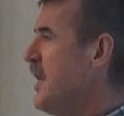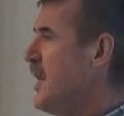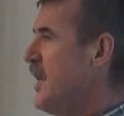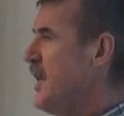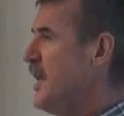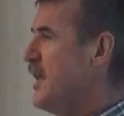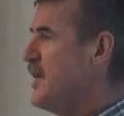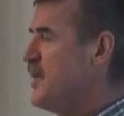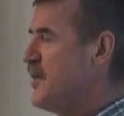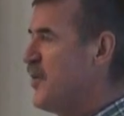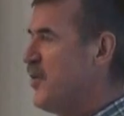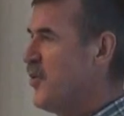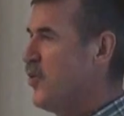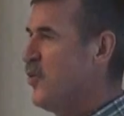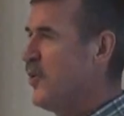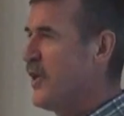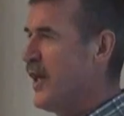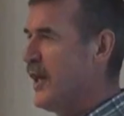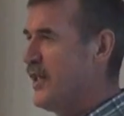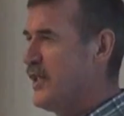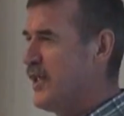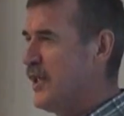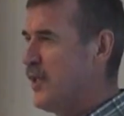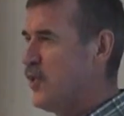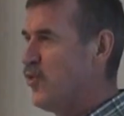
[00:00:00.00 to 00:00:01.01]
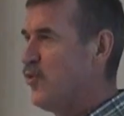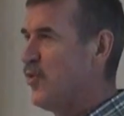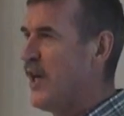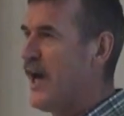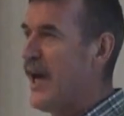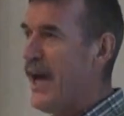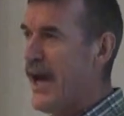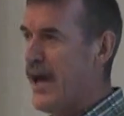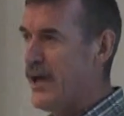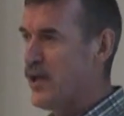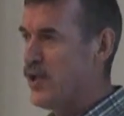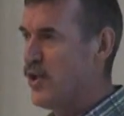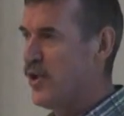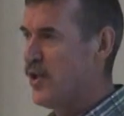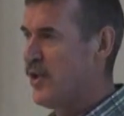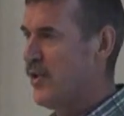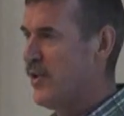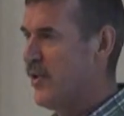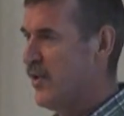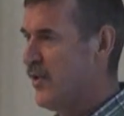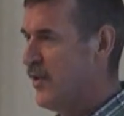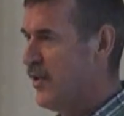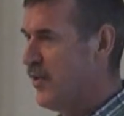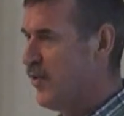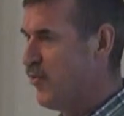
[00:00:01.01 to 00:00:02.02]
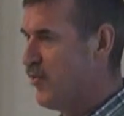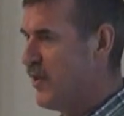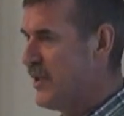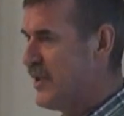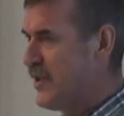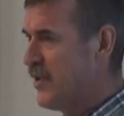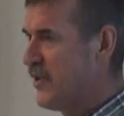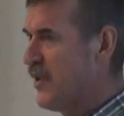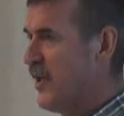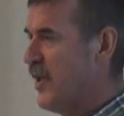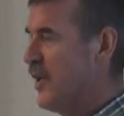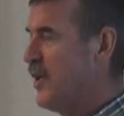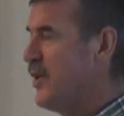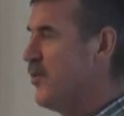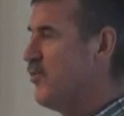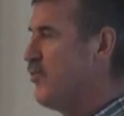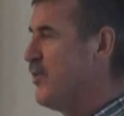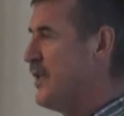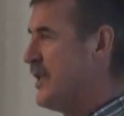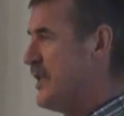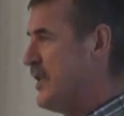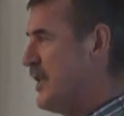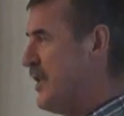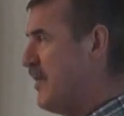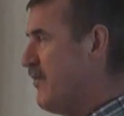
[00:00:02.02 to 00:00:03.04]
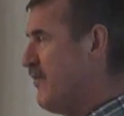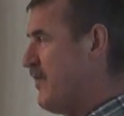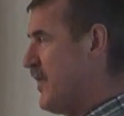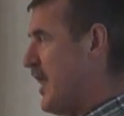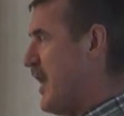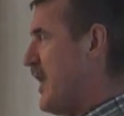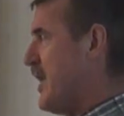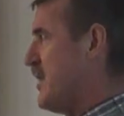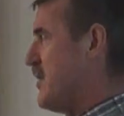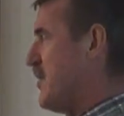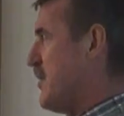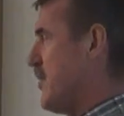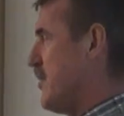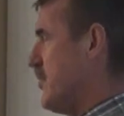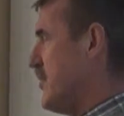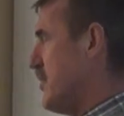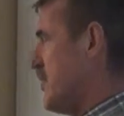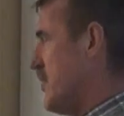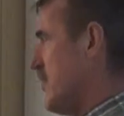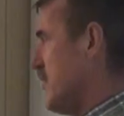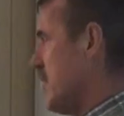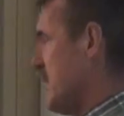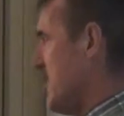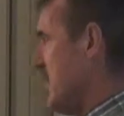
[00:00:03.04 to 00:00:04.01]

It's a good idea to cache the recently received answers.